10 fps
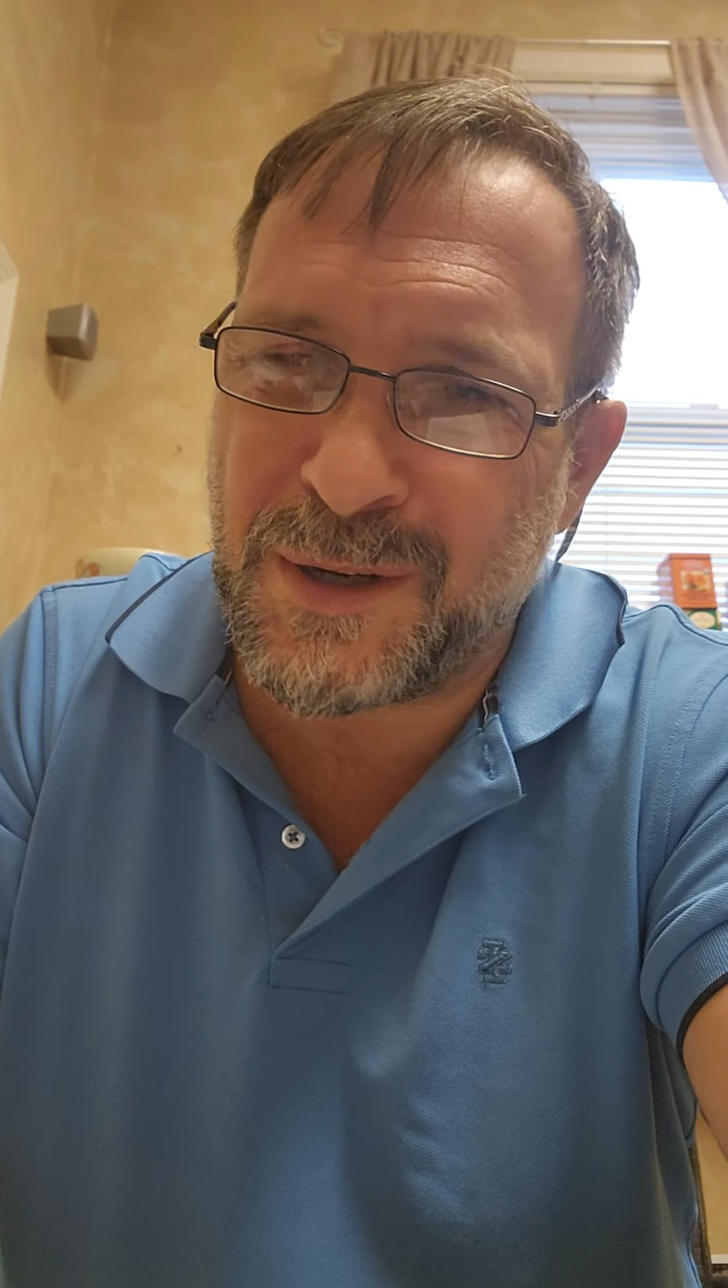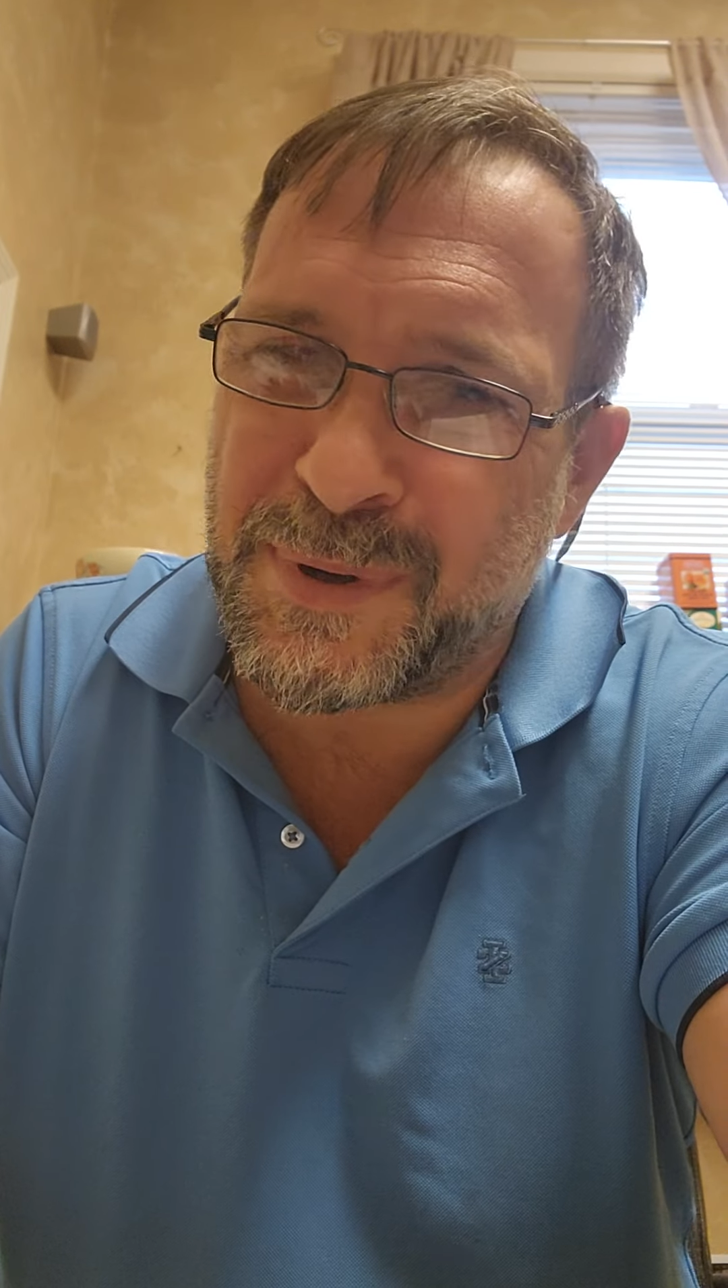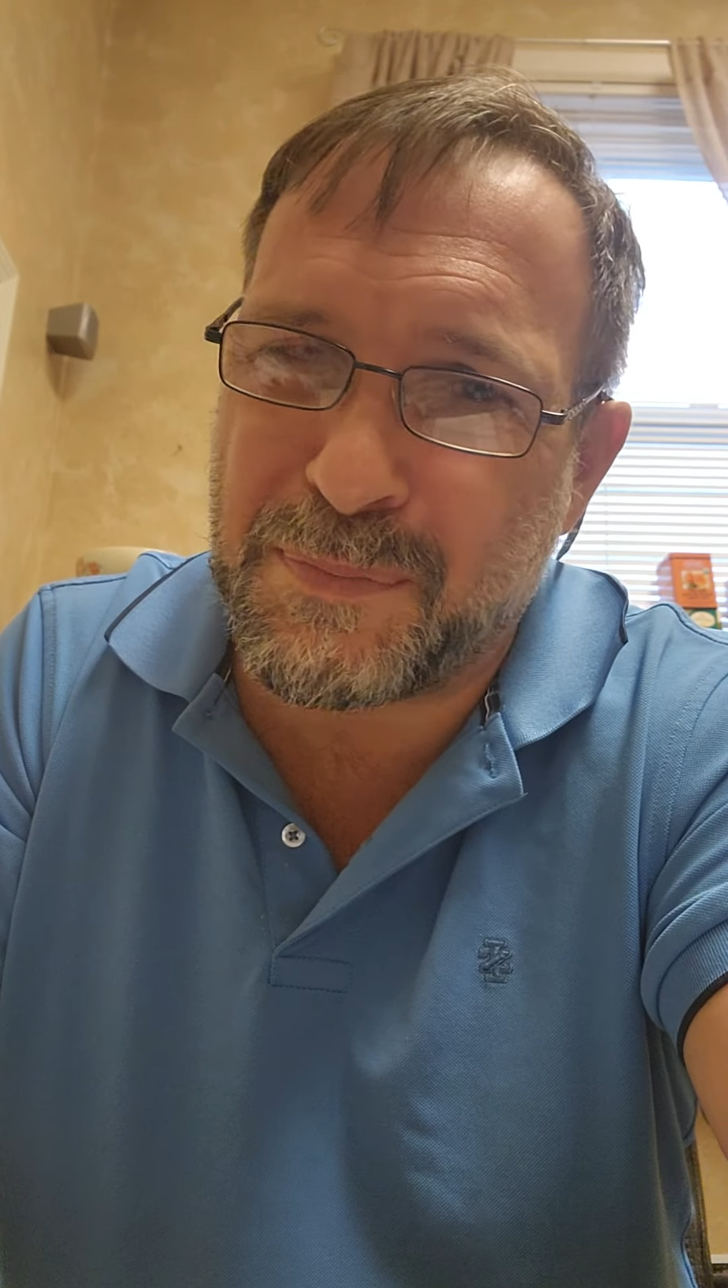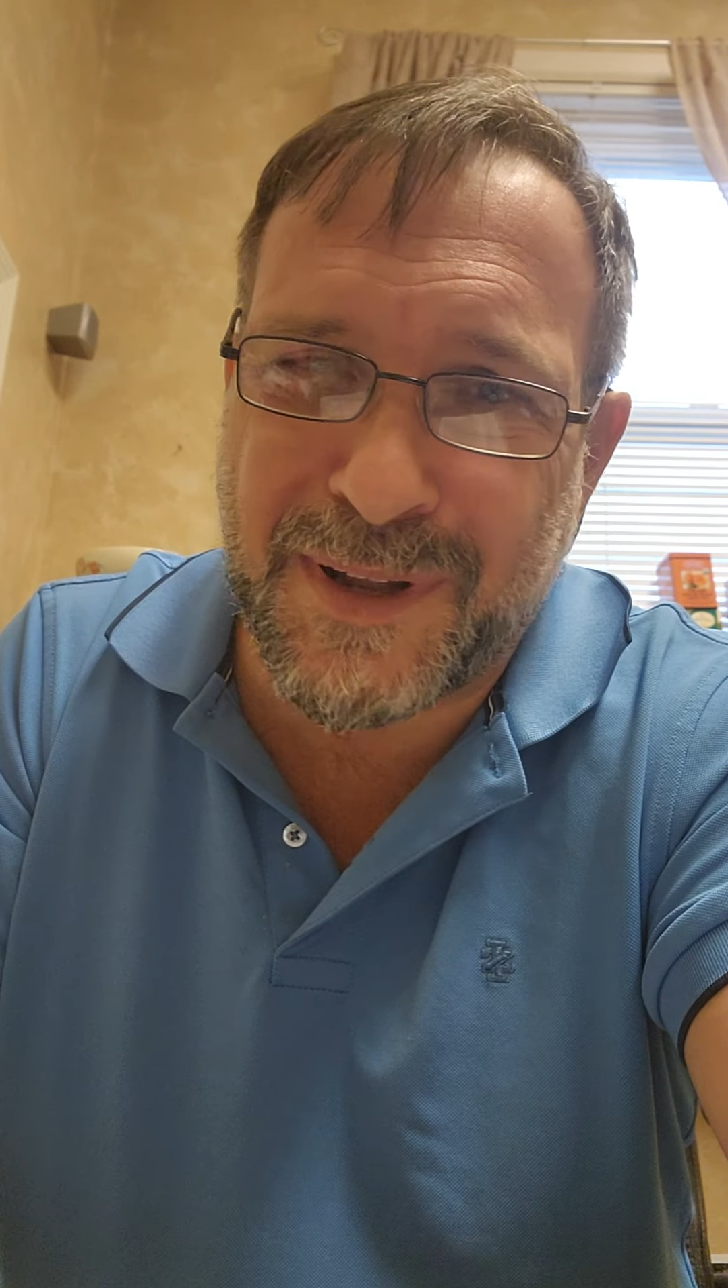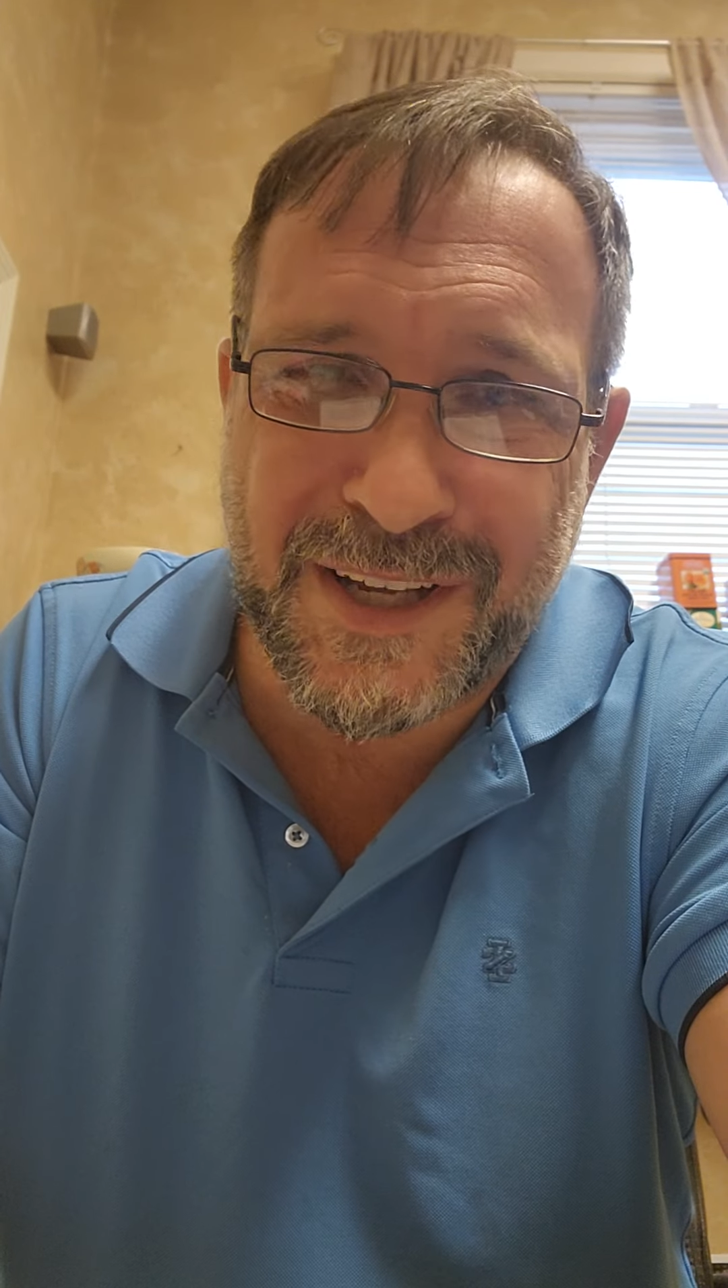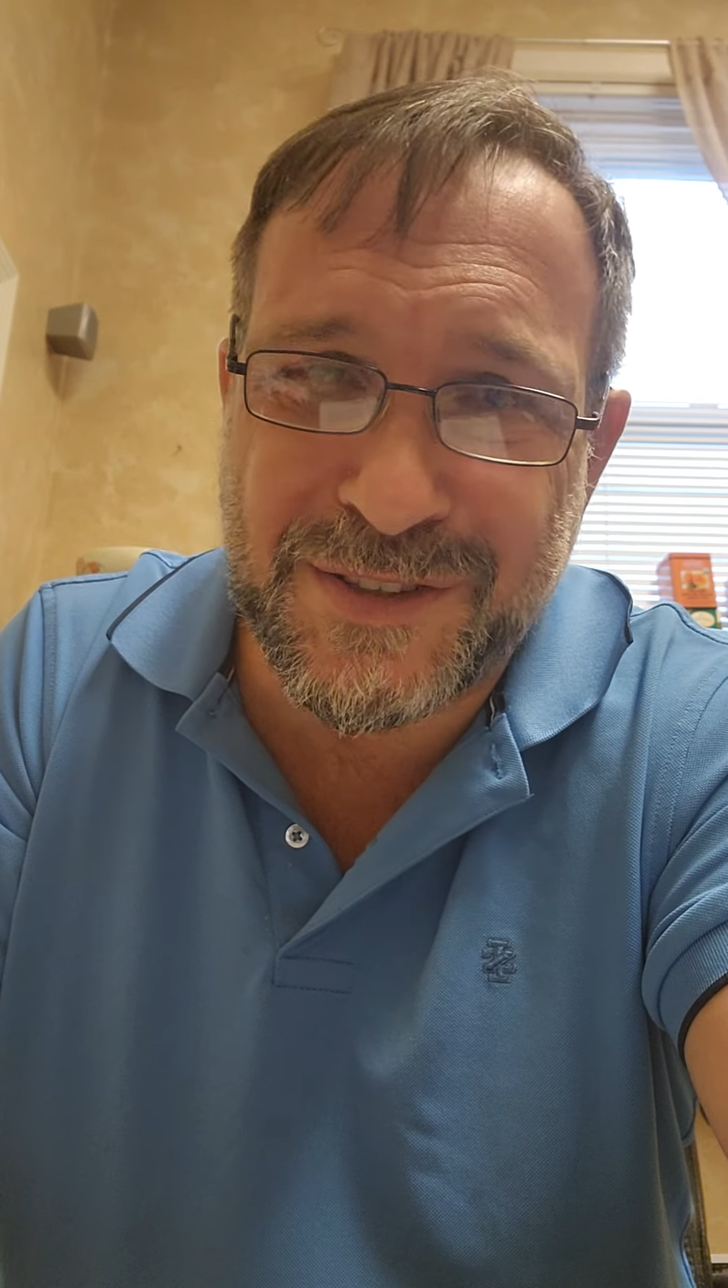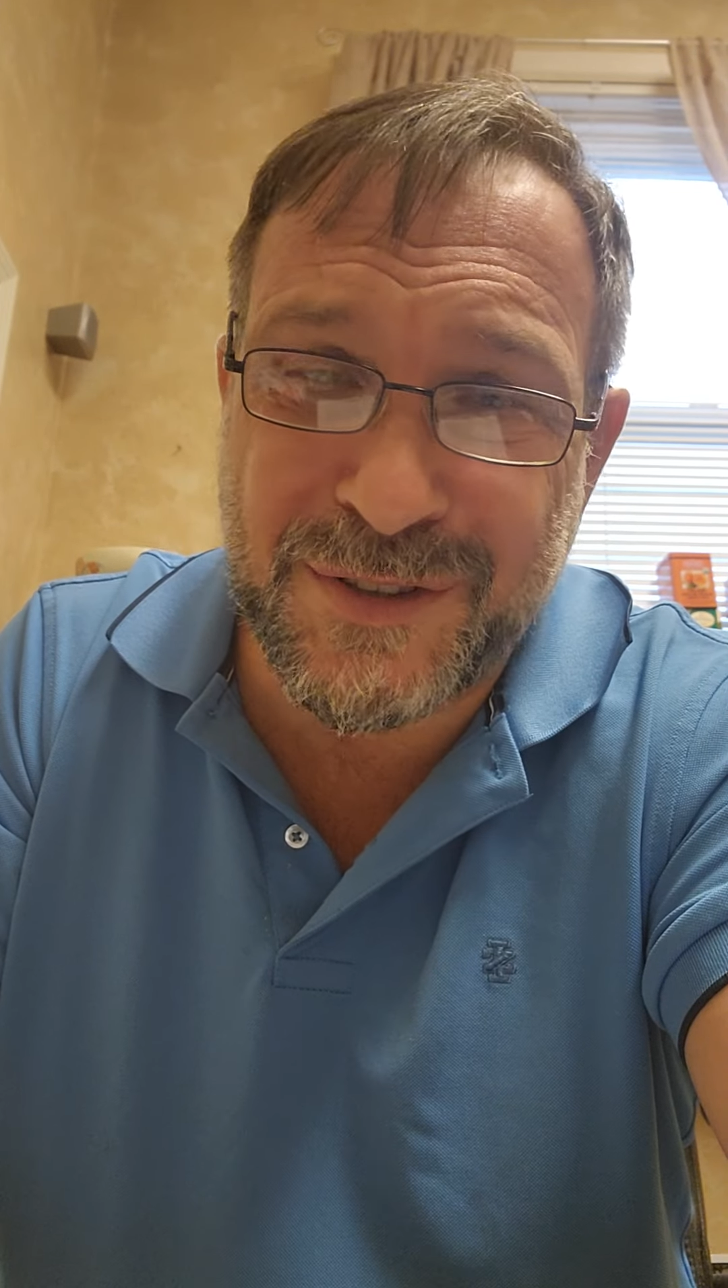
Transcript: be blessed.